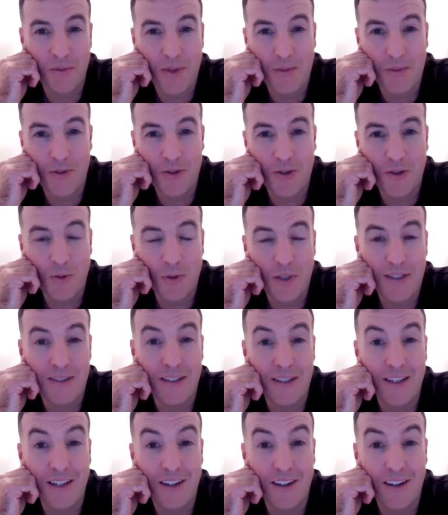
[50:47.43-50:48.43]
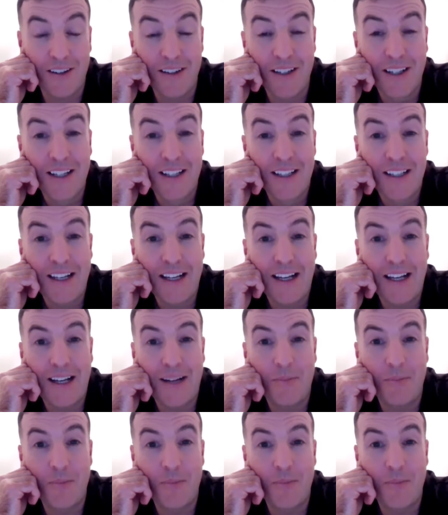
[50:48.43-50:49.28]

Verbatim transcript: maybe two weeks a year. Yeah.